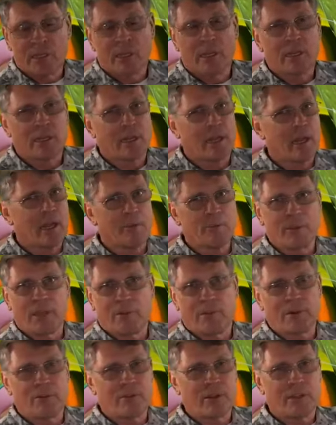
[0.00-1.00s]
A lot of
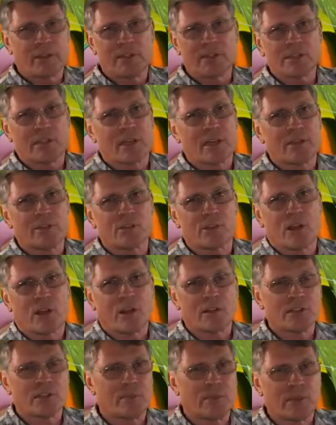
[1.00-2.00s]
people have done these kind of
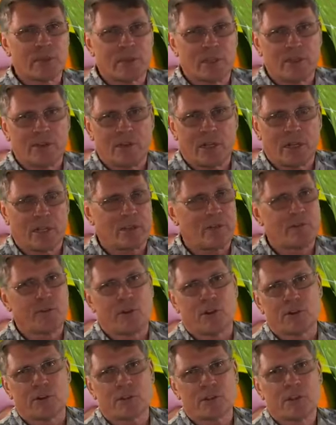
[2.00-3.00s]
charts. I mean, you're not the
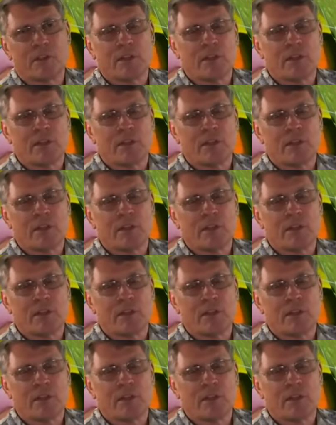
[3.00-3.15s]
first.